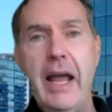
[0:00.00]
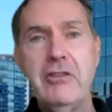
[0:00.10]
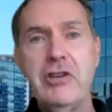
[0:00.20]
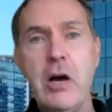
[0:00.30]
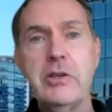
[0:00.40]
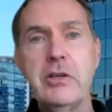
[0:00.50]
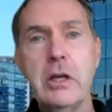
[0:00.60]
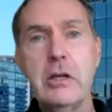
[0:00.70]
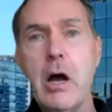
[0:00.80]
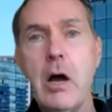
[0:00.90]
And Joe is going
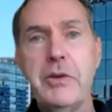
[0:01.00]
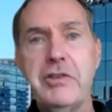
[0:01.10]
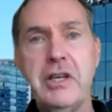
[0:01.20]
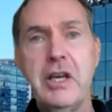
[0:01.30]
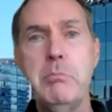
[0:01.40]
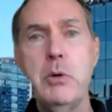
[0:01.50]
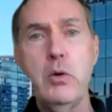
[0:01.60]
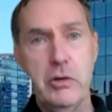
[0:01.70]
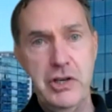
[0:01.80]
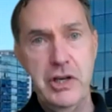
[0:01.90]
to talk with Sid
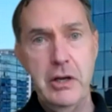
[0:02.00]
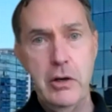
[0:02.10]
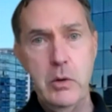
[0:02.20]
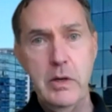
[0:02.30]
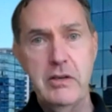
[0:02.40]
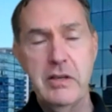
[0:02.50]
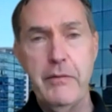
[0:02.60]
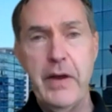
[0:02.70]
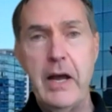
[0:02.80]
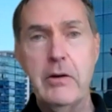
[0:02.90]
Mookerji, who is the
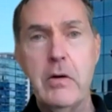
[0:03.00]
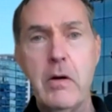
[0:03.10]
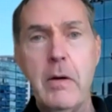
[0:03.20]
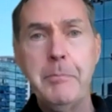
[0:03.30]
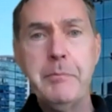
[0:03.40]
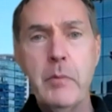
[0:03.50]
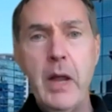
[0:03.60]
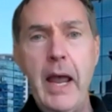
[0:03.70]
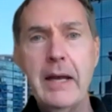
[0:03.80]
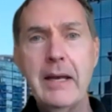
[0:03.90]
founder
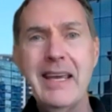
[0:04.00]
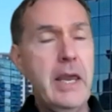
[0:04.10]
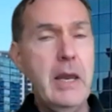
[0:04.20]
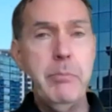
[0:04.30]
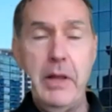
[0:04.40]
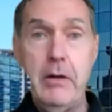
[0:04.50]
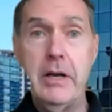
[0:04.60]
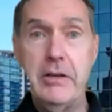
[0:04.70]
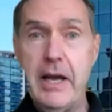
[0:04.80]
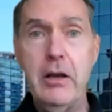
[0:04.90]
and key player
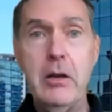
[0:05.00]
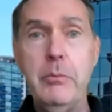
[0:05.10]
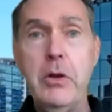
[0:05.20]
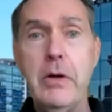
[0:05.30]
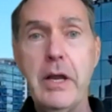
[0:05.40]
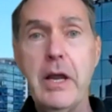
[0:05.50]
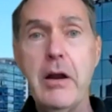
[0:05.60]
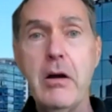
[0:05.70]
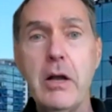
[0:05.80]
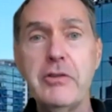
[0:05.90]
in a tech community
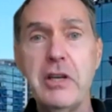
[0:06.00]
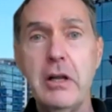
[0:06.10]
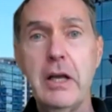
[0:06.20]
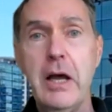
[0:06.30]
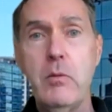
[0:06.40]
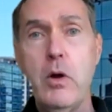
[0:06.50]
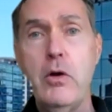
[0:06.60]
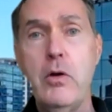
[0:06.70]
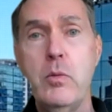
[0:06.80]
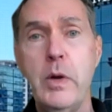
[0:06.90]
here, Silicon
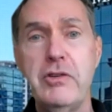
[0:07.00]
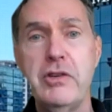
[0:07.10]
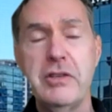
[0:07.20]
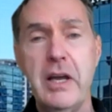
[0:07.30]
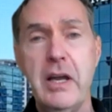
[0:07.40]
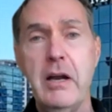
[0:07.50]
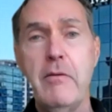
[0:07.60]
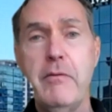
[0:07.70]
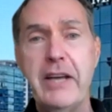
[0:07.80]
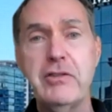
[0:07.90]
Road, which is an
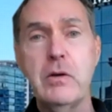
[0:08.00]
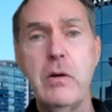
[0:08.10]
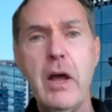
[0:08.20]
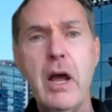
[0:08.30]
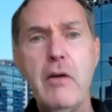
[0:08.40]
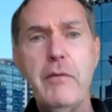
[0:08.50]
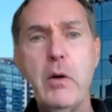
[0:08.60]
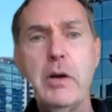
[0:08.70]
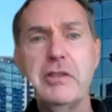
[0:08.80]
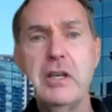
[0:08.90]
investor
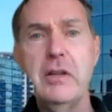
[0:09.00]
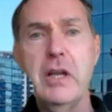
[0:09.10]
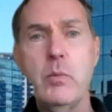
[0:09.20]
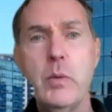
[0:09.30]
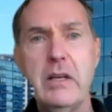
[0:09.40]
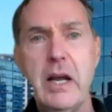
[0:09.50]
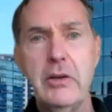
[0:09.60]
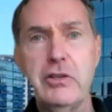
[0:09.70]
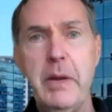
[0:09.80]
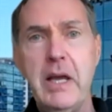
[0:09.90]
focused in the
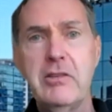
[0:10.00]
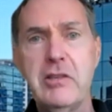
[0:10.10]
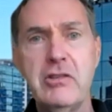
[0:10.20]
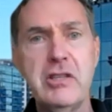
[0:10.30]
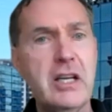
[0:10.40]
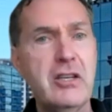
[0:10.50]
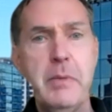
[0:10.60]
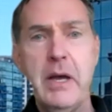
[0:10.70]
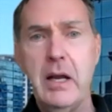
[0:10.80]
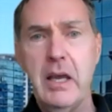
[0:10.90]
retail space. And Sid has
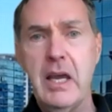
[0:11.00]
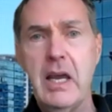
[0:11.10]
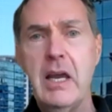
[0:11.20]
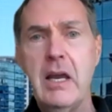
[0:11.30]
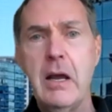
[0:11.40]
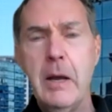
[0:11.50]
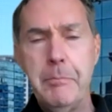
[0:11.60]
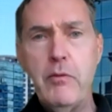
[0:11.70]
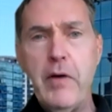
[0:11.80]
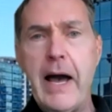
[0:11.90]
been a key
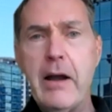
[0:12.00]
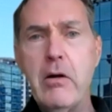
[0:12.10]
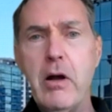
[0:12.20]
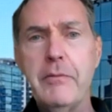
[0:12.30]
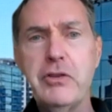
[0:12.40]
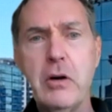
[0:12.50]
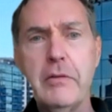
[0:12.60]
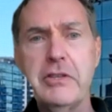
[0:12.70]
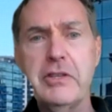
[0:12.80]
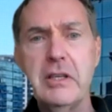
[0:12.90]
provider of
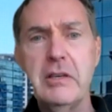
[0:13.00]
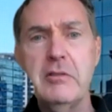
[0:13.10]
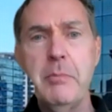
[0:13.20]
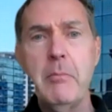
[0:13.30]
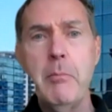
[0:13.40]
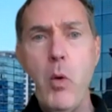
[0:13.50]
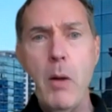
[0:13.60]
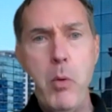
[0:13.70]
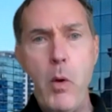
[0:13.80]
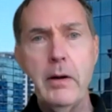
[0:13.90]
services, but more
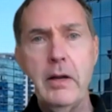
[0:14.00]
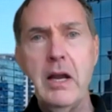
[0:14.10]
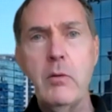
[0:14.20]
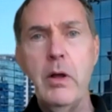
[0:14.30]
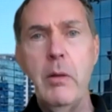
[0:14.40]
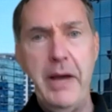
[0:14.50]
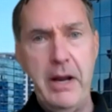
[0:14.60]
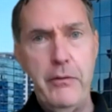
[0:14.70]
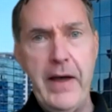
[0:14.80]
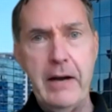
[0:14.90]
importantly, a real
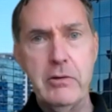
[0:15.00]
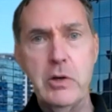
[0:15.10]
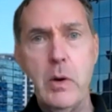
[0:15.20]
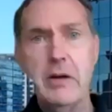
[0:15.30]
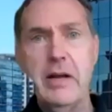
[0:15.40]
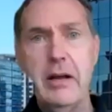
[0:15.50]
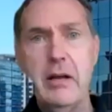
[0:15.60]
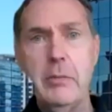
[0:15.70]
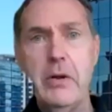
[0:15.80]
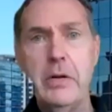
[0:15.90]
benefactor to our tech
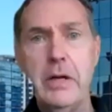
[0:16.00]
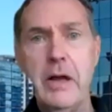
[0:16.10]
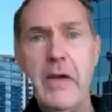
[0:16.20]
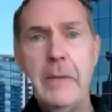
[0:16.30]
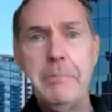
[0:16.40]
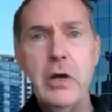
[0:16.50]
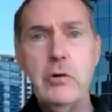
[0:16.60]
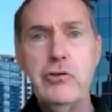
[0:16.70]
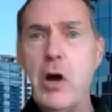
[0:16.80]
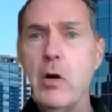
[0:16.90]
community.
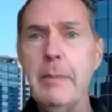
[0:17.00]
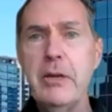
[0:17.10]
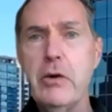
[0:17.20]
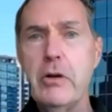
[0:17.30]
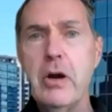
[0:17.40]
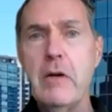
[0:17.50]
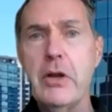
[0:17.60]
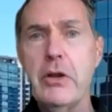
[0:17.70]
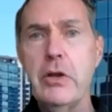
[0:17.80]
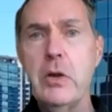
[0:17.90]
So, Joe, let me turn it over
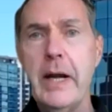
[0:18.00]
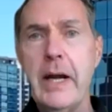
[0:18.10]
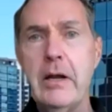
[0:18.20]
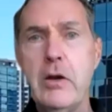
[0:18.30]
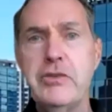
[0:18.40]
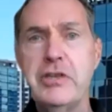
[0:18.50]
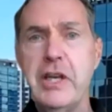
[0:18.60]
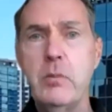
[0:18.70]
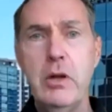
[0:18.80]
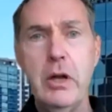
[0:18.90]
to you. And I know,
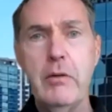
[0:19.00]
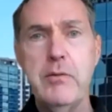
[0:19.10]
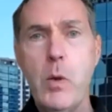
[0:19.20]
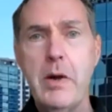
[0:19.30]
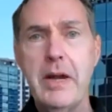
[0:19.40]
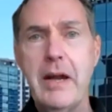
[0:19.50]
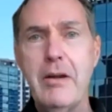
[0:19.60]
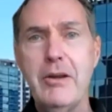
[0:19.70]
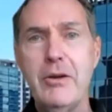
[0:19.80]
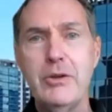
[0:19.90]
Sid, we're looking forward to
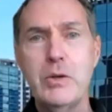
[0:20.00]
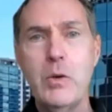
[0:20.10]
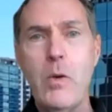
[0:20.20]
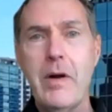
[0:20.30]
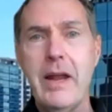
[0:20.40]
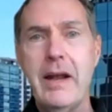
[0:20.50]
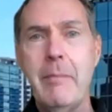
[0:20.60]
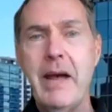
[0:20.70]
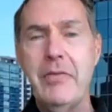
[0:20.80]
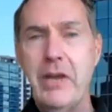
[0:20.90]
hearing your story and
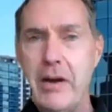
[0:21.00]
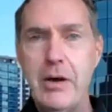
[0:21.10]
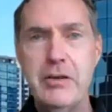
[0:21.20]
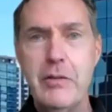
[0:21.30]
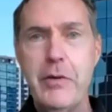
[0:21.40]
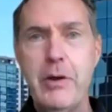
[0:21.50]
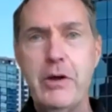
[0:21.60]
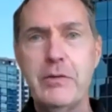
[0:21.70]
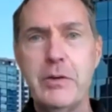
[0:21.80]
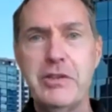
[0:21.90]
about the areas of
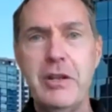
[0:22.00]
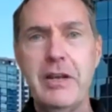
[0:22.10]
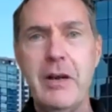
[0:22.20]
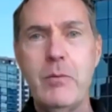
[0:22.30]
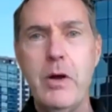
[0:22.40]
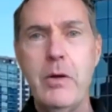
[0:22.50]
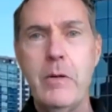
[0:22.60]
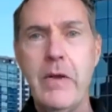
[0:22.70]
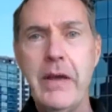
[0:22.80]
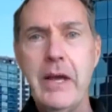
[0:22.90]
focus for Silicon Road.